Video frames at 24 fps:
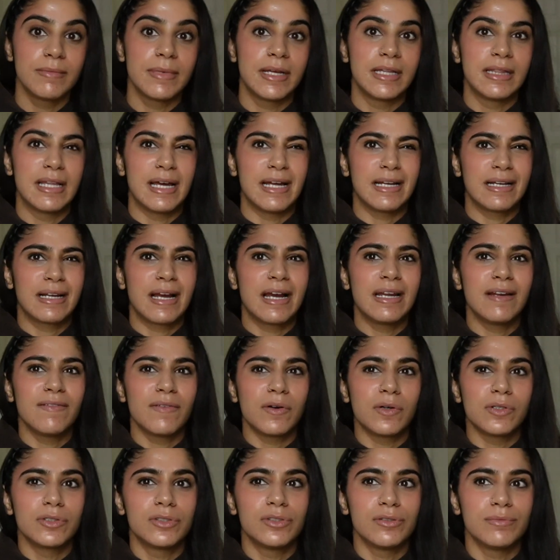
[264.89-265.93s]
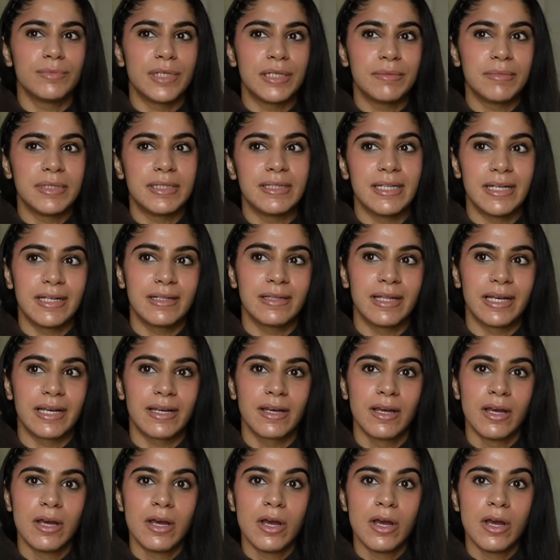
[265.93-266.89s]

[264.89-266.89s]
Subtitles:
And that kind of also made me think, like,